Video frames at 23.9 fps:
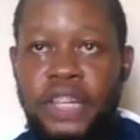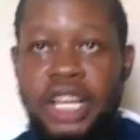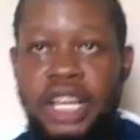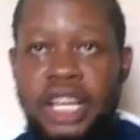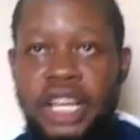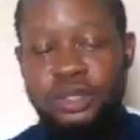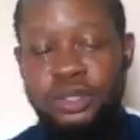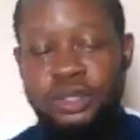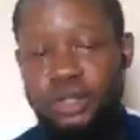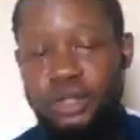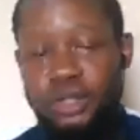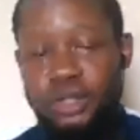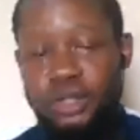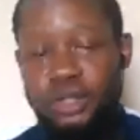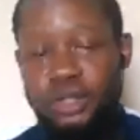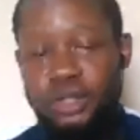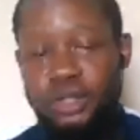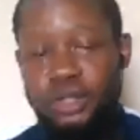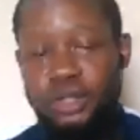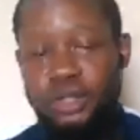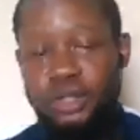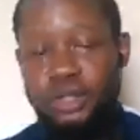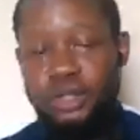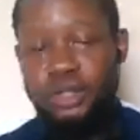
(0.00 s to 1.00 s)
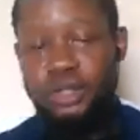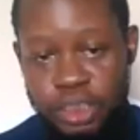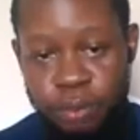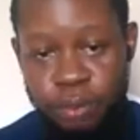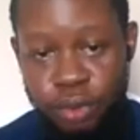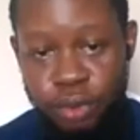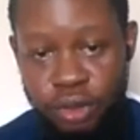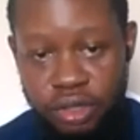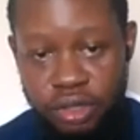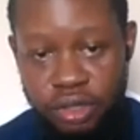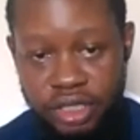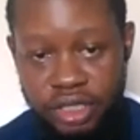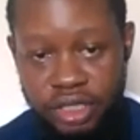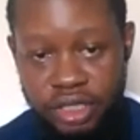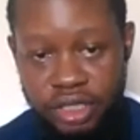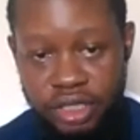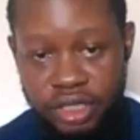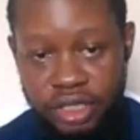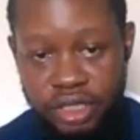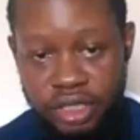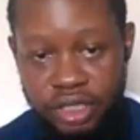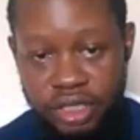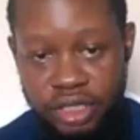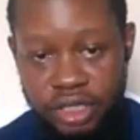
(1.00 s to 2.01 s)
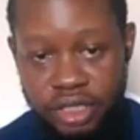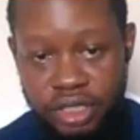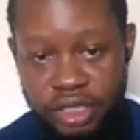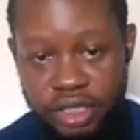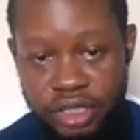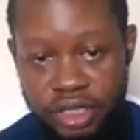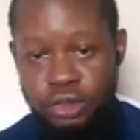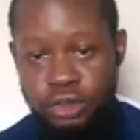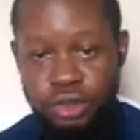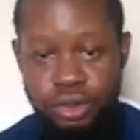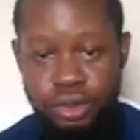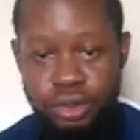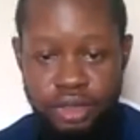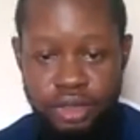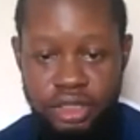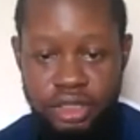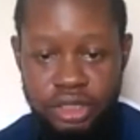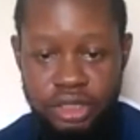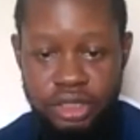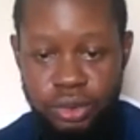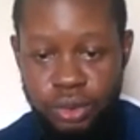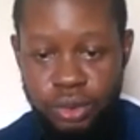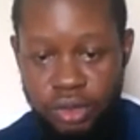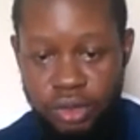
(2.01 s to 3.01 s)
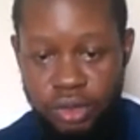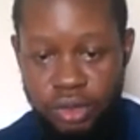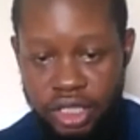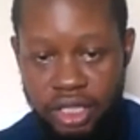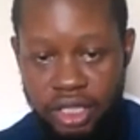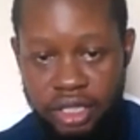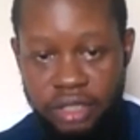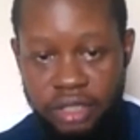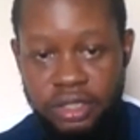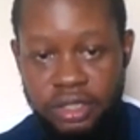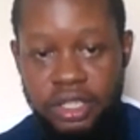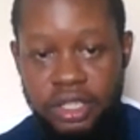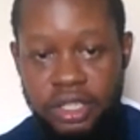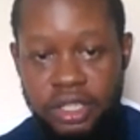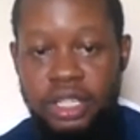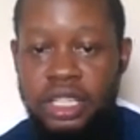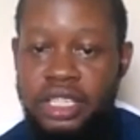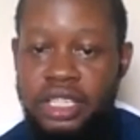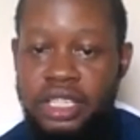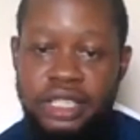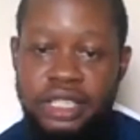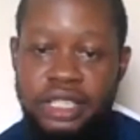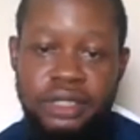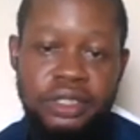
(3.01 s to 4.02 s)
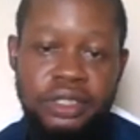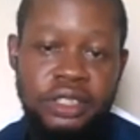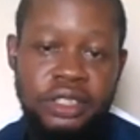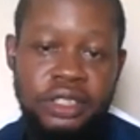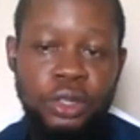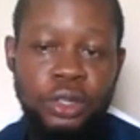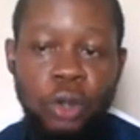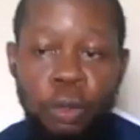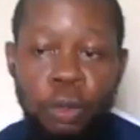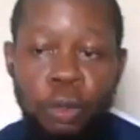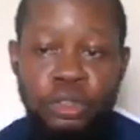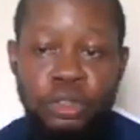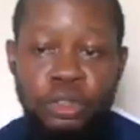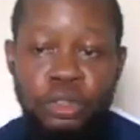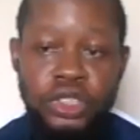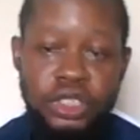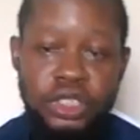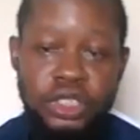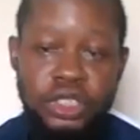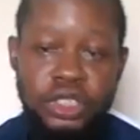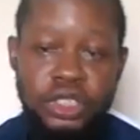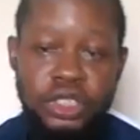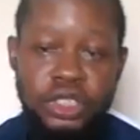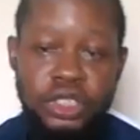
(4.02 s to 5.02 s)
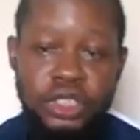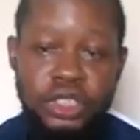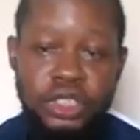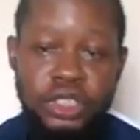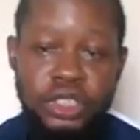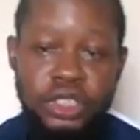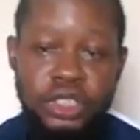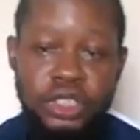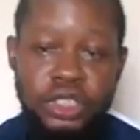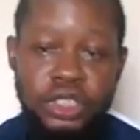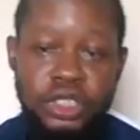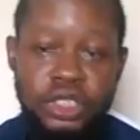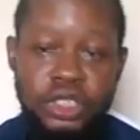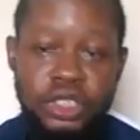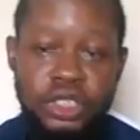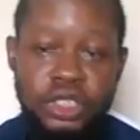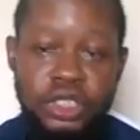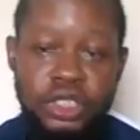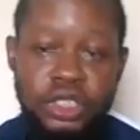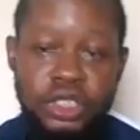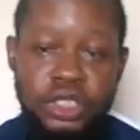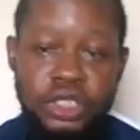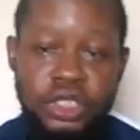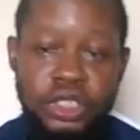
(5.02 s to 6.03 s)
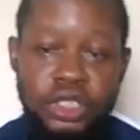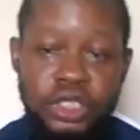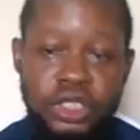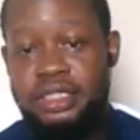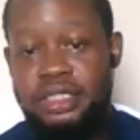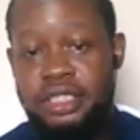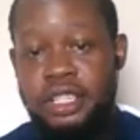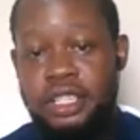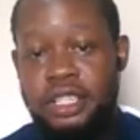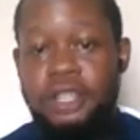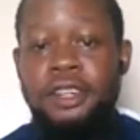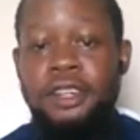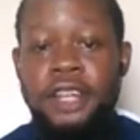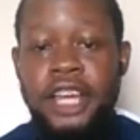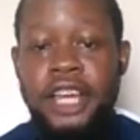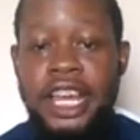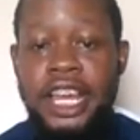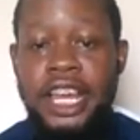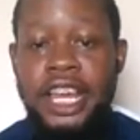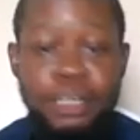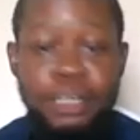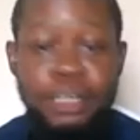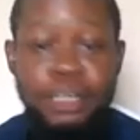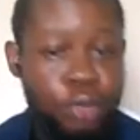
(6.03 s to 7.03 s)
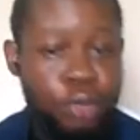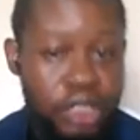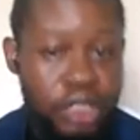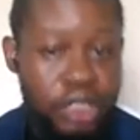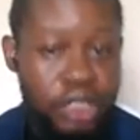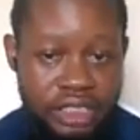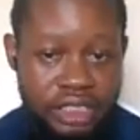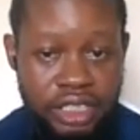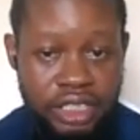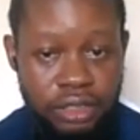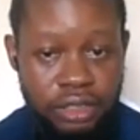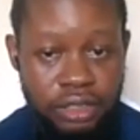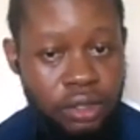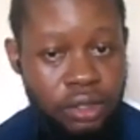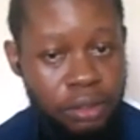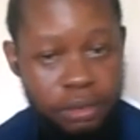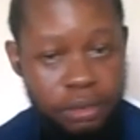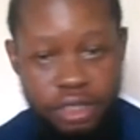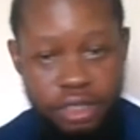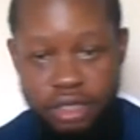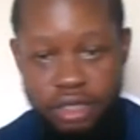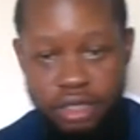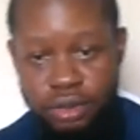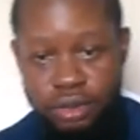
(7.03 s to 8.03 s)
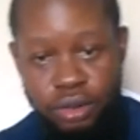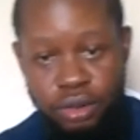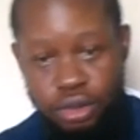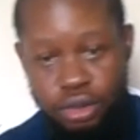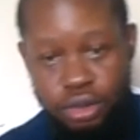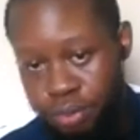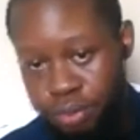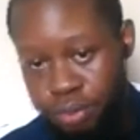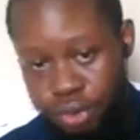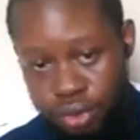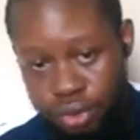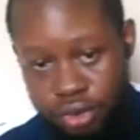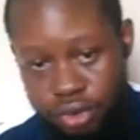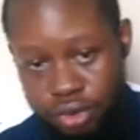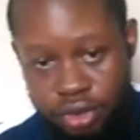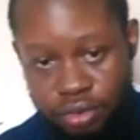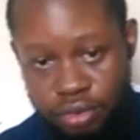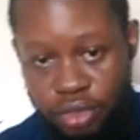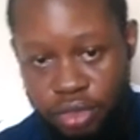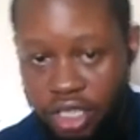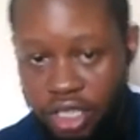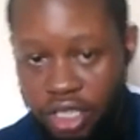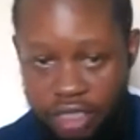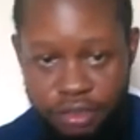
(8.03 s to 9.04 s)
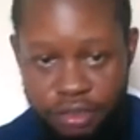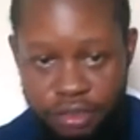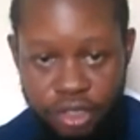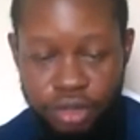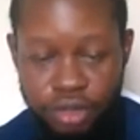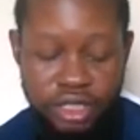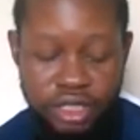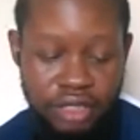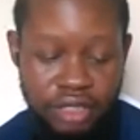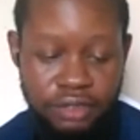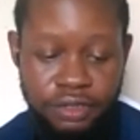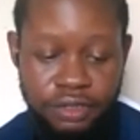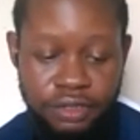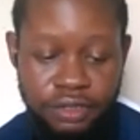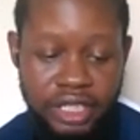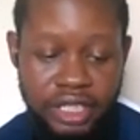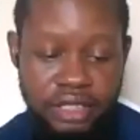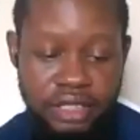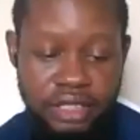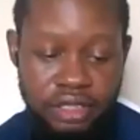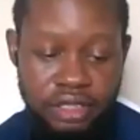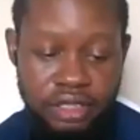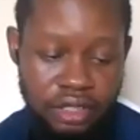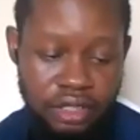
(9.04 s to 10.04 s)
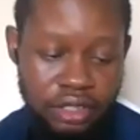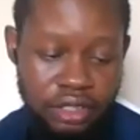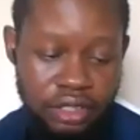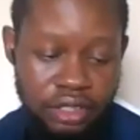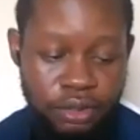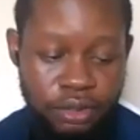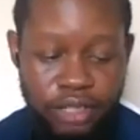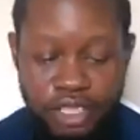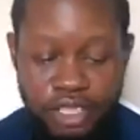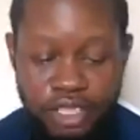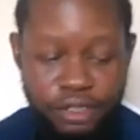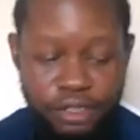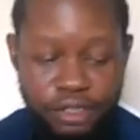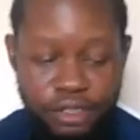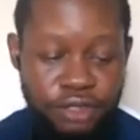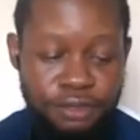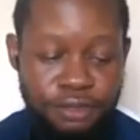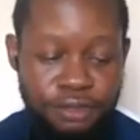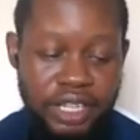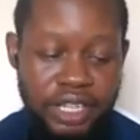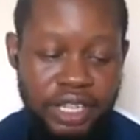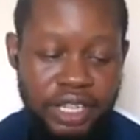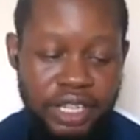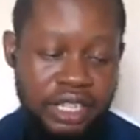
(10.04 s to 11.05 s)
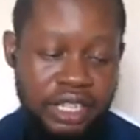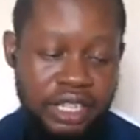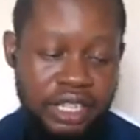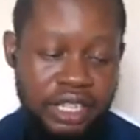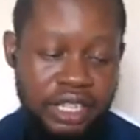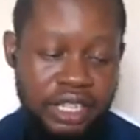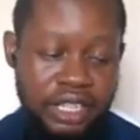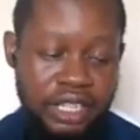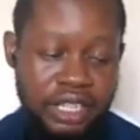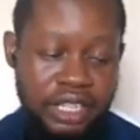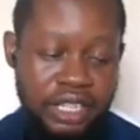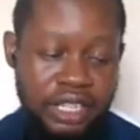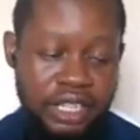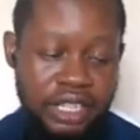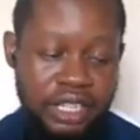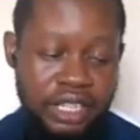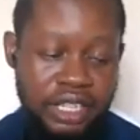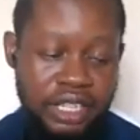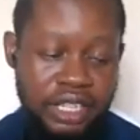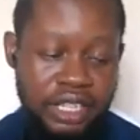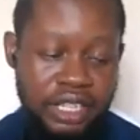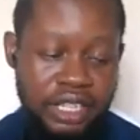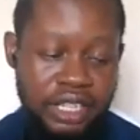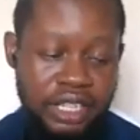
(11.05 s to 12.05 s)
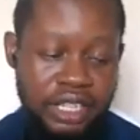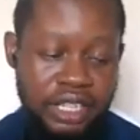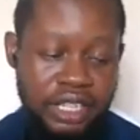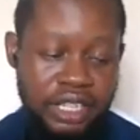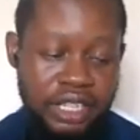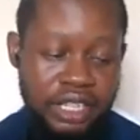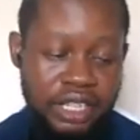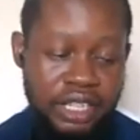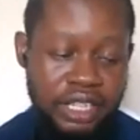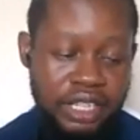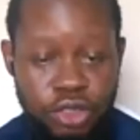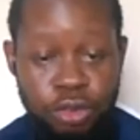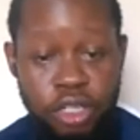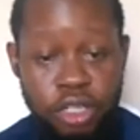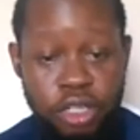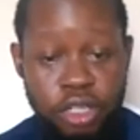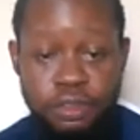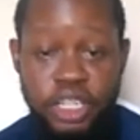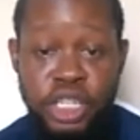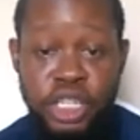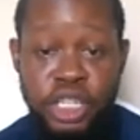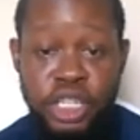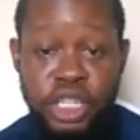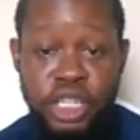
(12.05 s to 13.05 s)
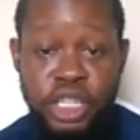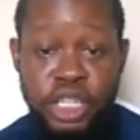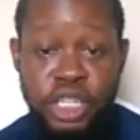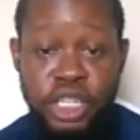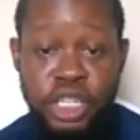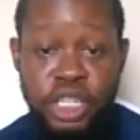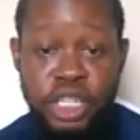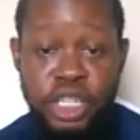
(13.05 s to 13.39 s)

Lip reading: those things we'll be exploring during this talk here. And then the open source nature of IPFS means that anybody can come in and contribute wherever you find that your area of expertise, wherever you want to